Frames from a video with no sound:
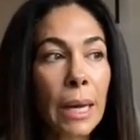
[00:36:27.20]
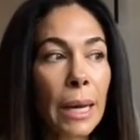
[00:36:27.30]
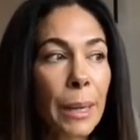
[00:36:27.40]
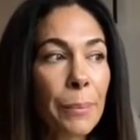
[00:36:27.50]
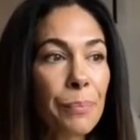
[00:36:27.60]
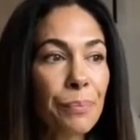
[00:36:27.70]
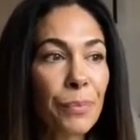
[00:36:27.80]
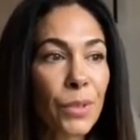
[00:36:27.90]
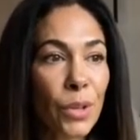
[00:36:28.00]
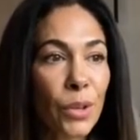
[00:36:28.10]

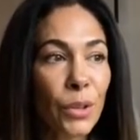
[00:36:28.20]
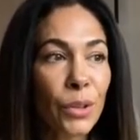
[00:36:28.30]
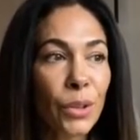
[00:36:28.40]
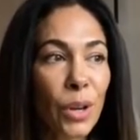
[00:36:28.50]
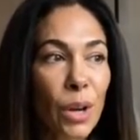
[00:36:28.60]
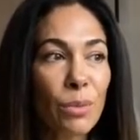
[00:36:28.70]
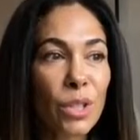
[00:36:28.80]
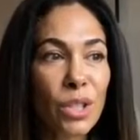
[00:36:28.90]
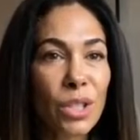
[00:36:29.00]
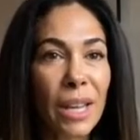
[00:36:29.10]
So
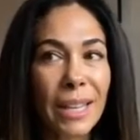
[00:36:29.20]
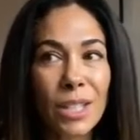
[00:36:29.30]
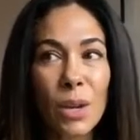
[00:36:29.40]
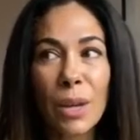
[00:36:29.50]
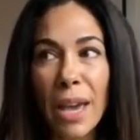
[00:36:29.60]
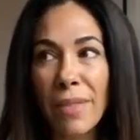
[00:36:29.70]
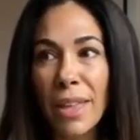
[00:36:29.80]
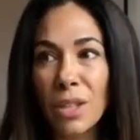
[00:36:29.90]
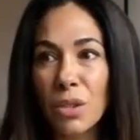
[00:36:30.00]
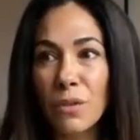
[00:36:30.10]
I guess I had
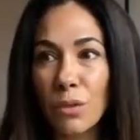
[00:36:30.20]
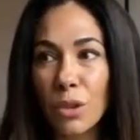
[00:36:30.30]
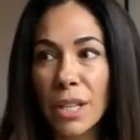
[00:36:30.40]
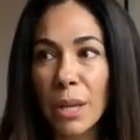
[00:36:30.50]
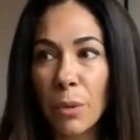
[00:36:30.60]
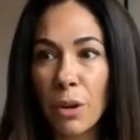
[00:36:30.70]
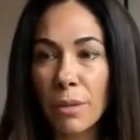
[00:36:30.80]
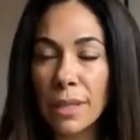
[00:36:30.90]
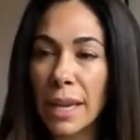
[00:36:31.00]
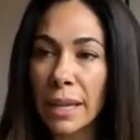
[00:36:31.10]
that sort of routine where I
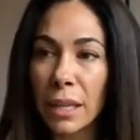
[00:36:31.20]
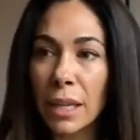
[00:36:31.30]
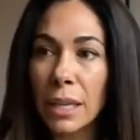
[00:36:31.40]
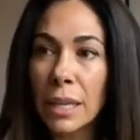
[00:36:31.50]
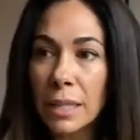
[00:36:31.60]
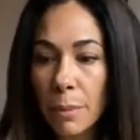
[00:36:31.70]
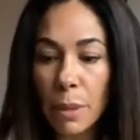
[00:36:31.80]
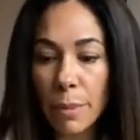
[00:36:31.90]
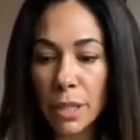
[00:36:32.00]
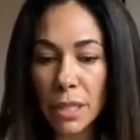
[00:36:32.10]
was like
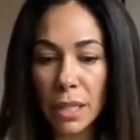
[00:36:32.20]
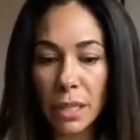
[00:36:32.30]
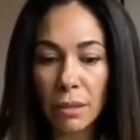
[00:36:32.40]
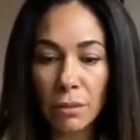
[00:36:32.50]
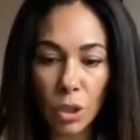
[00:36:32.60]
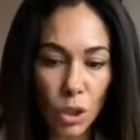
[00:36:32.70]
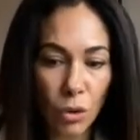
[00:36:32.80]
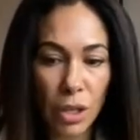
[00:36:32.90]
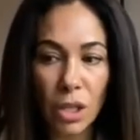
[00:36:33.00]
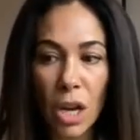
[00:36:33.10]
supplementing, no
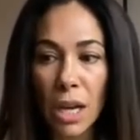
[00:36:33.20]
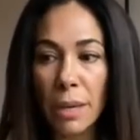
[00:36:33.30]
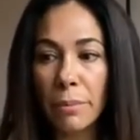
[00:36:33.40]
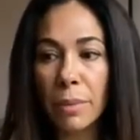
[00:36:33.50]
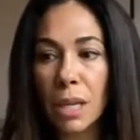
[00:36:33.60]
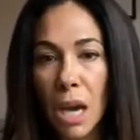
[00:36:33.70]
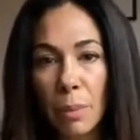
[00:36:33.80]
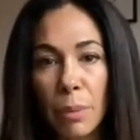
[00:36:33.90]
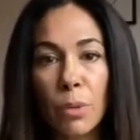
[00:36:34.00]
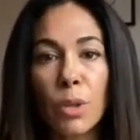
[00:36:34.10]
screen time,
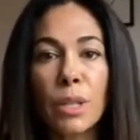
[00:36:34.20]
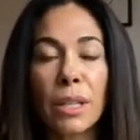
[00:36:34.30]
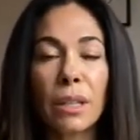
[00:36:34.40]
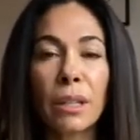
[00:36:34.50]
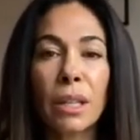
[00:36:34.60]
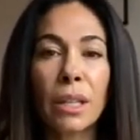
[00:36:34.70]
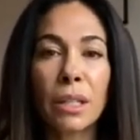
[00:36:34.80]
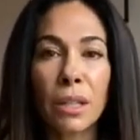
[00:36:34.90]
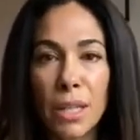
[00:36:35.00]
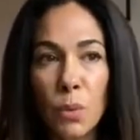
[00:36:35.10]
calming music,
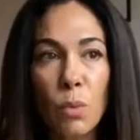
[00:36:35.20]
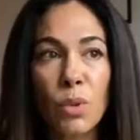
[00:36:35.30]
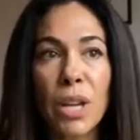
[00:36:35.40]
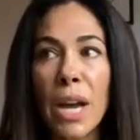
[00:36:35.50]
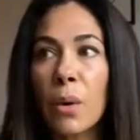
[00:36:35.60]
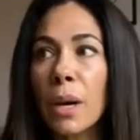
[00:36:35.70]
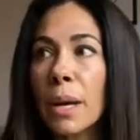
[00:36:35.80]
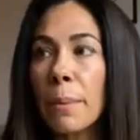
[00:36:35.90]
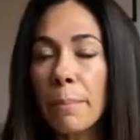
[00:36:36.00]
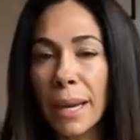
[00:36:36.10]
nice warm
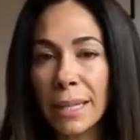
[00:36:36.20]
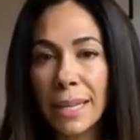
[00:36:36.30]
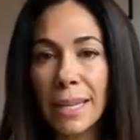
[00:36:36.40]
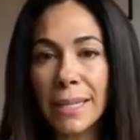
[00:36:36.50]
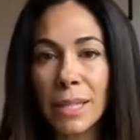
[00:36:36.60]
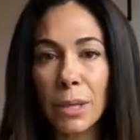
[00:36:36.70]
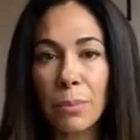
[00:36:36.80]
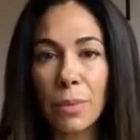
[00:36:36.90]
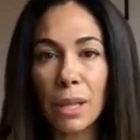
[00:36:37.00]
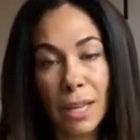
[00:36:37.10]
shower,
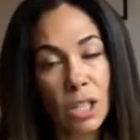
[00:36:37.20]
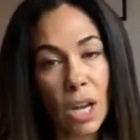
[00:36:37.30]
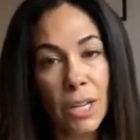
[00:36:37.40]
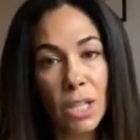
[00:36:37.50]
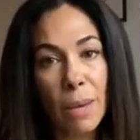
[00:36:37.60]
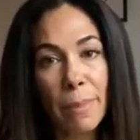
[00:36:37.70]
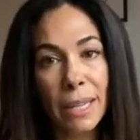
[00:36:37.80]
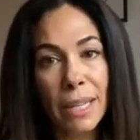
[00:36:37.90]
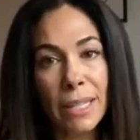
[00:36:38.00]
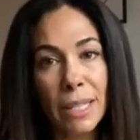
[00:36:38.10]
magnesium, like a nighttime
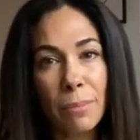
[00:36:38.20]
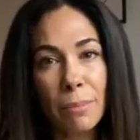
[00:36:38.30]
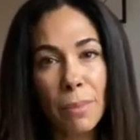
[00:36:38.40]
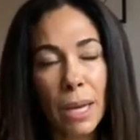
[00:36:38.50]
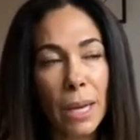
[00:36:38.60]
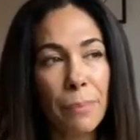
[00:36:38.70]
magnesium.